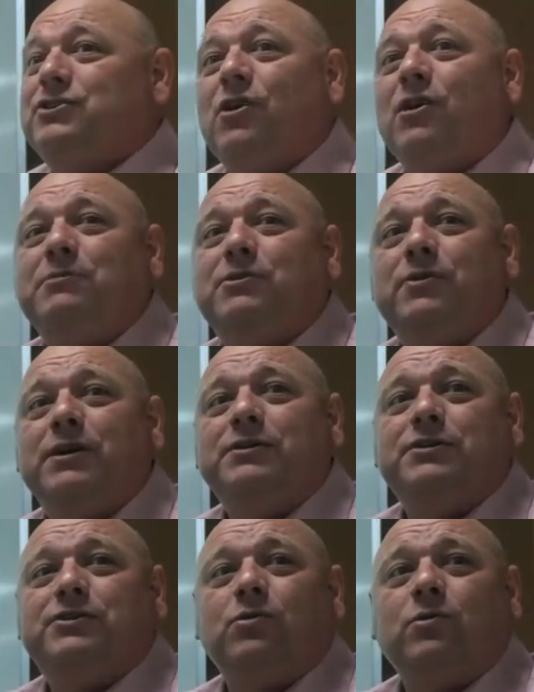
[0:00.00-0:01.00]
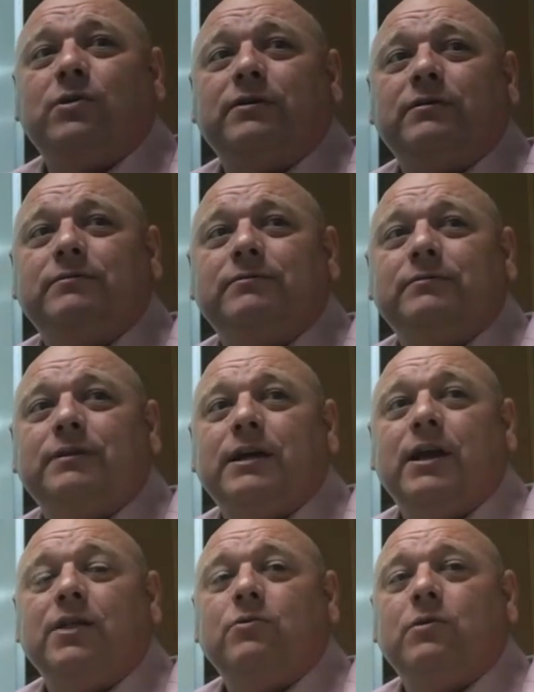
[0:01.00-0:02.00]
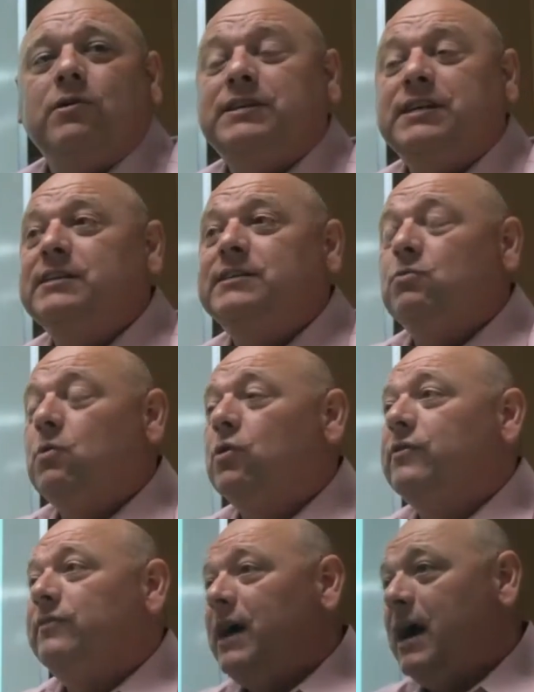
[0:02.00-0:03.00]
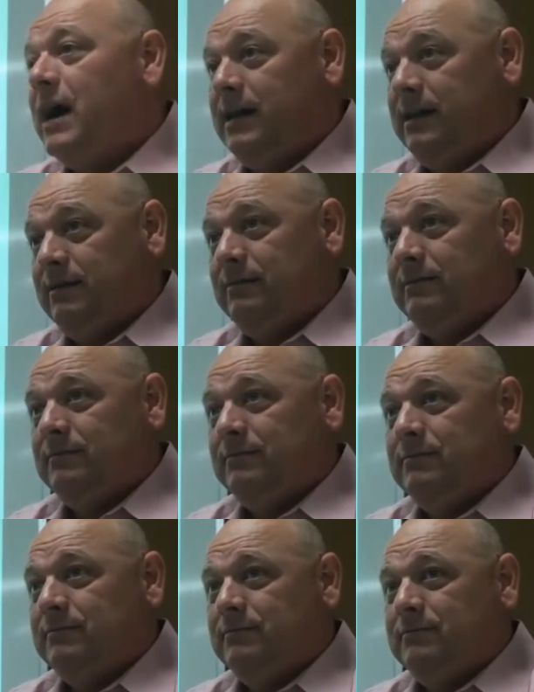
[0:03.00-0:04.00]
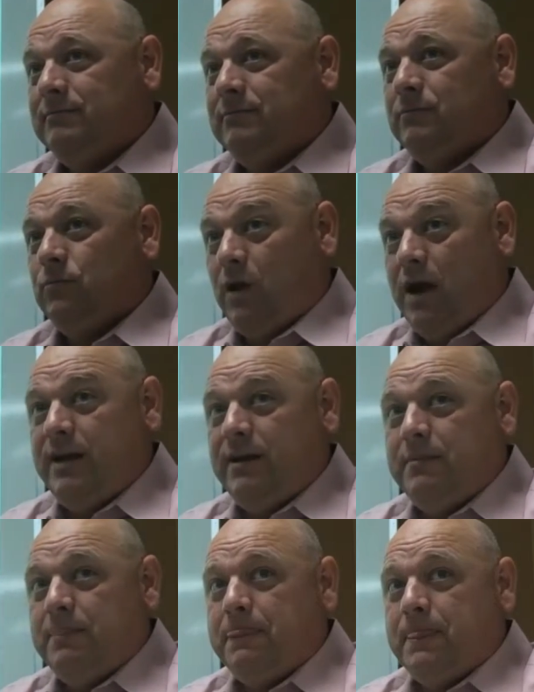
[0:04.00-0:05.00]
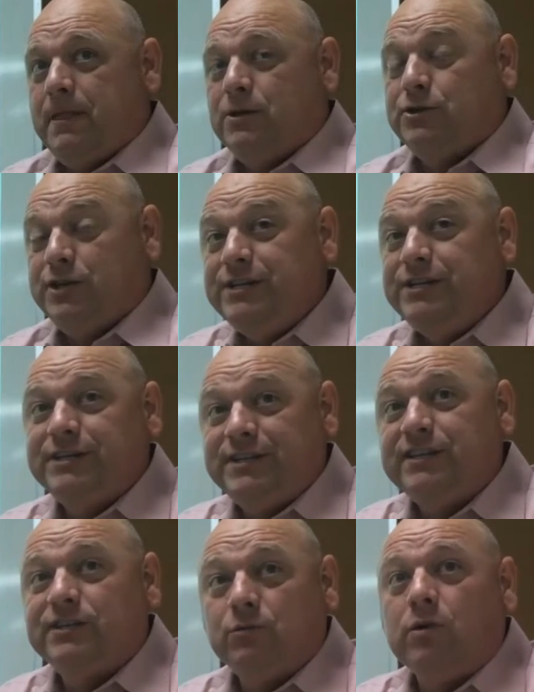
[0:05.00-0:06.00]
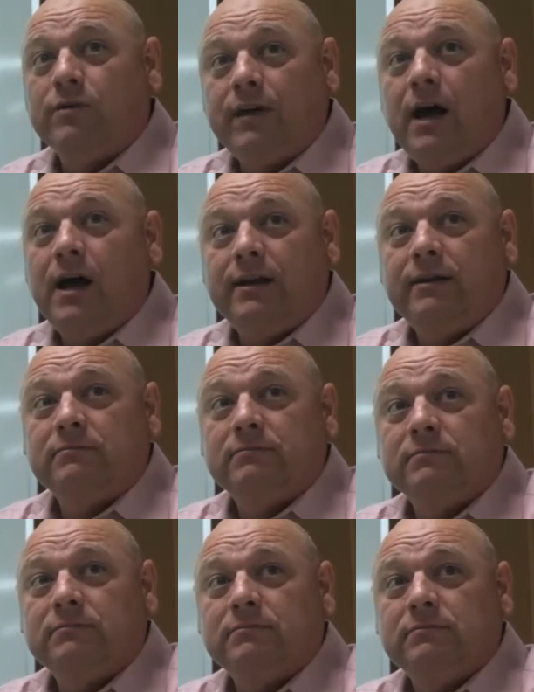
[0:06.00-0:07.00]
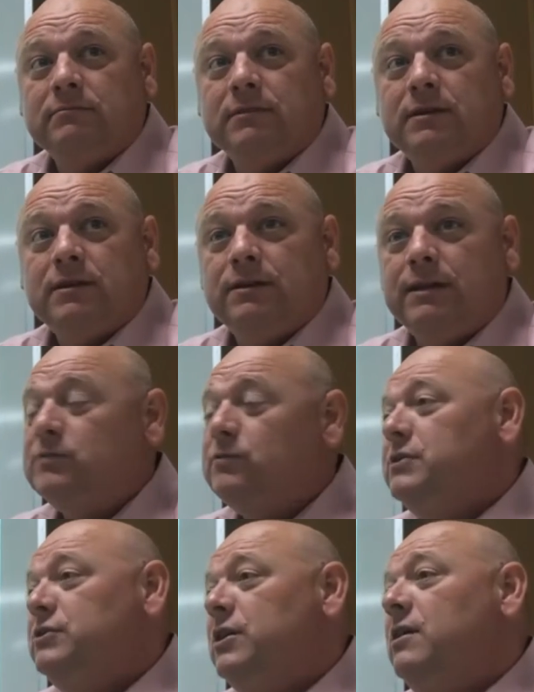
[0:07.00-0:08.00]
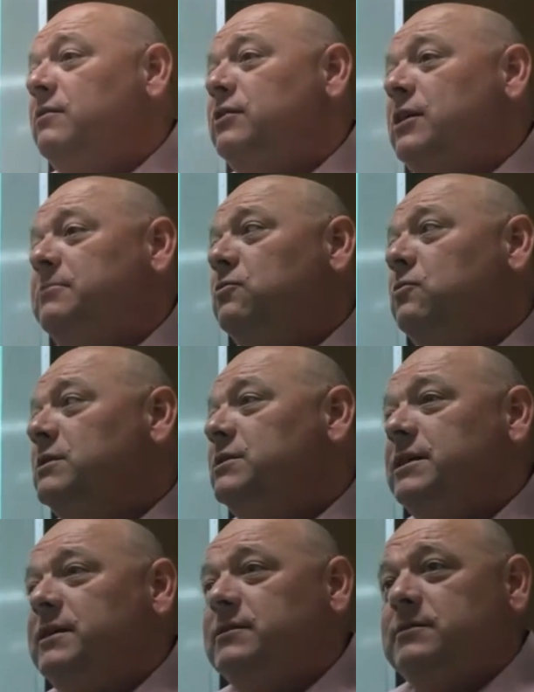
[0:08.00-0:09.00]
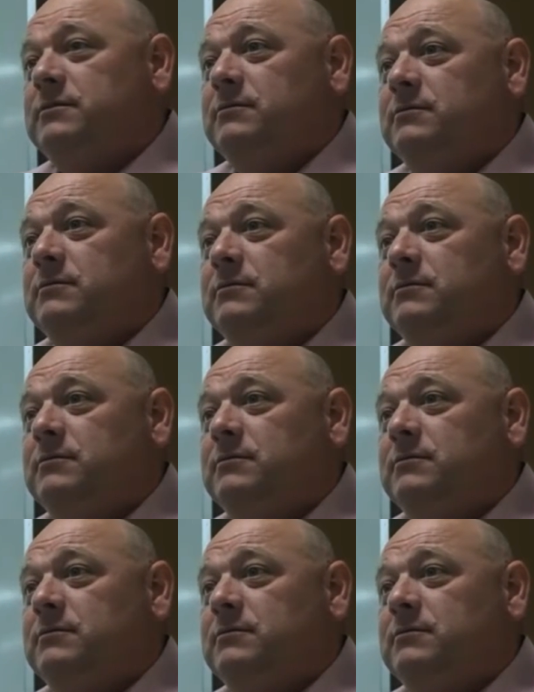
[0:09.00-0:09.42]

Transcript: a sharp two edged sword. In other words, he's the Word of God, right? Jesus is the Word of God. That's what John chapter 1 says.